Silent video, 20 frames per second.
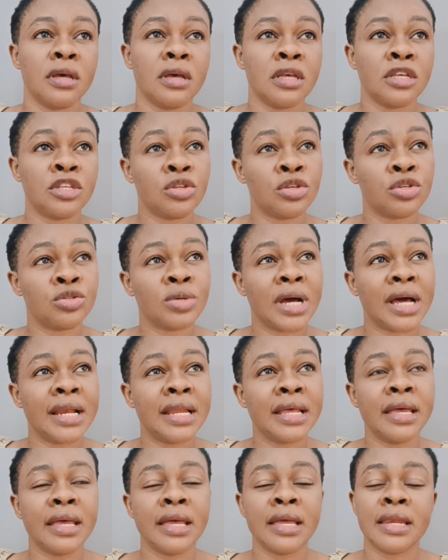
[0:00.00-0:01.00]
It's
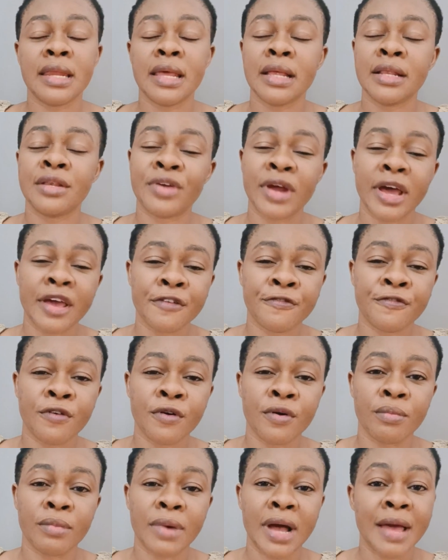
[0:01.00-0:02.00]
usually in a dry
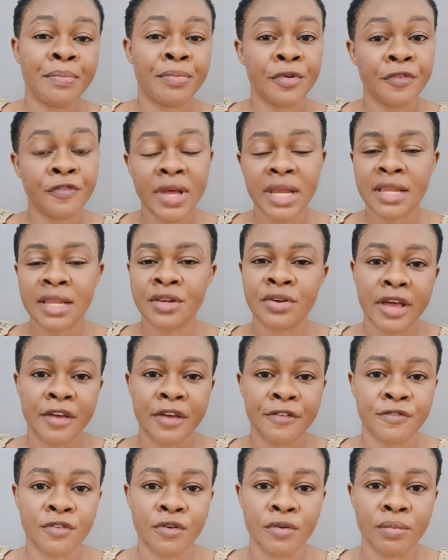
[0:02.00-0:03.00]
form. I prefer the
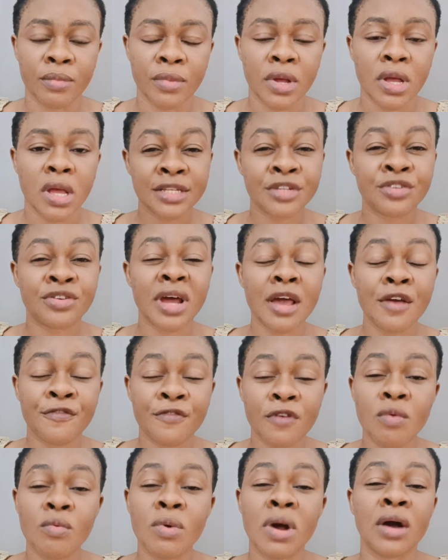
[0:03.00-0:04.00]
dry form. The dry
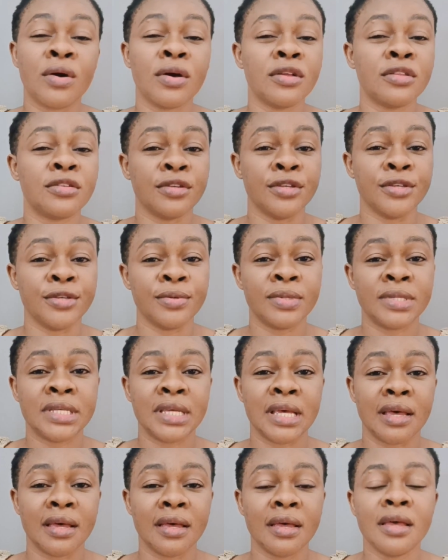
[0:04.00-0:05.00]
form we're going to use
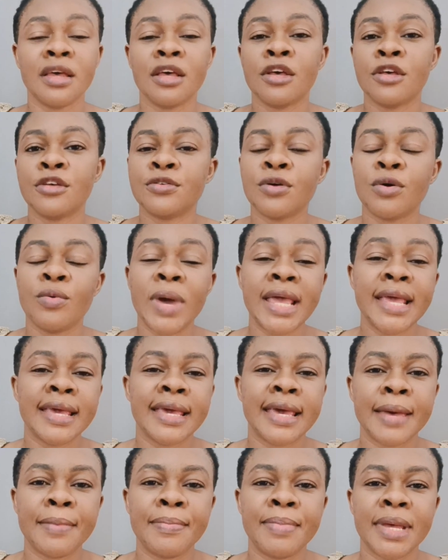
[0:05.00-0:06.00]
here. So when you
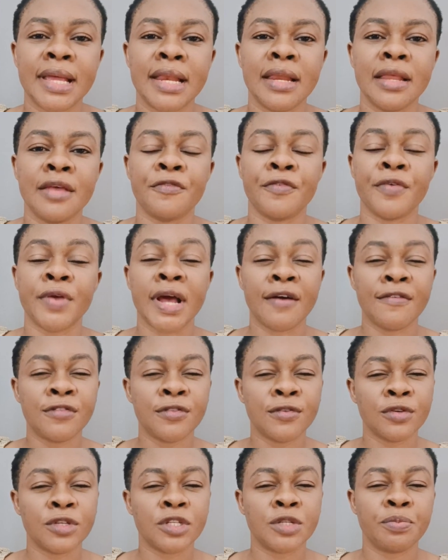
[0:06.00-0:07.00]
get bay leaf, you have
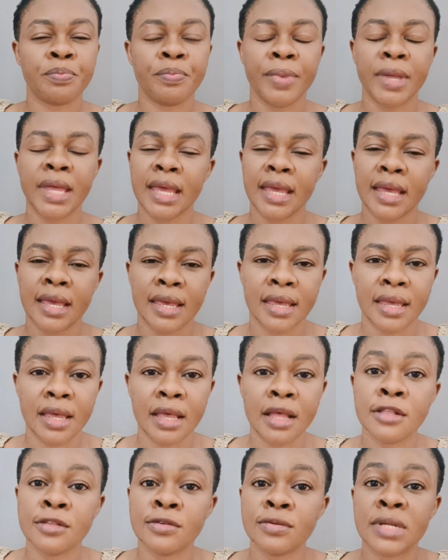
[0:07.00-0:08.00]
to
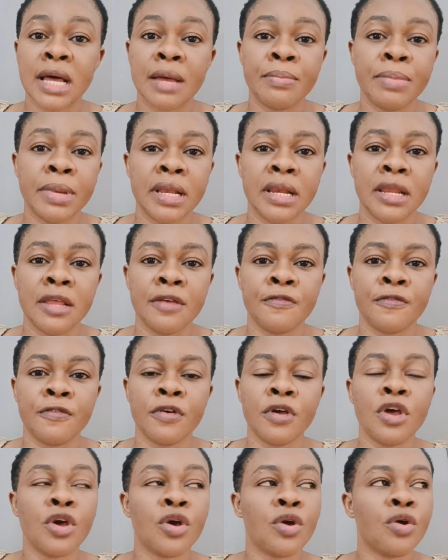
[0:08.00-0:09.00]
speak into that bay leaf.
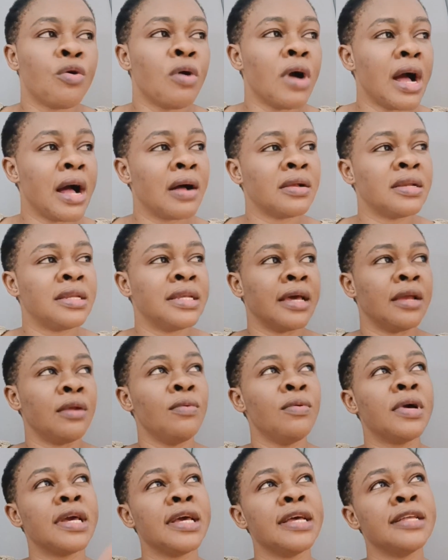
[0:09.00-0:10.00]
Go out there,
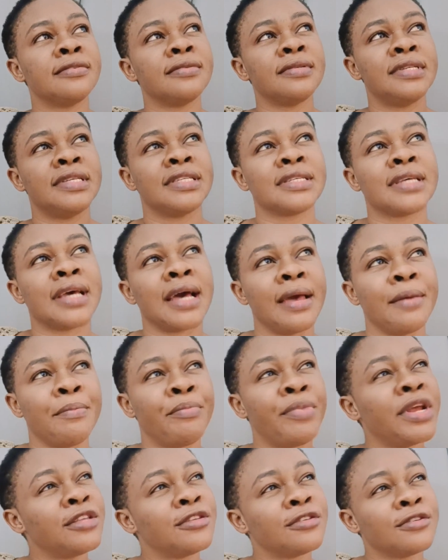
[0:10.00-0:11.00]
look into the sky,
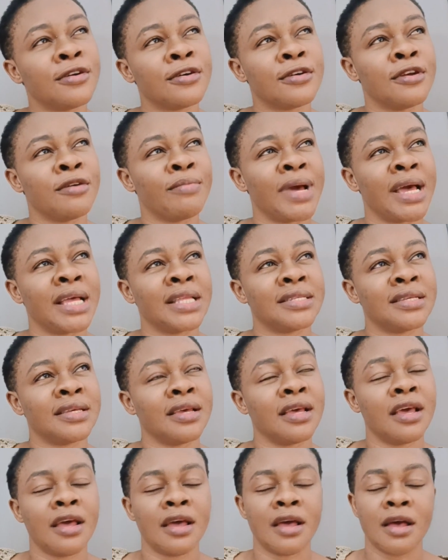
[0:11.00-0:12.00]
pray to God Almighty.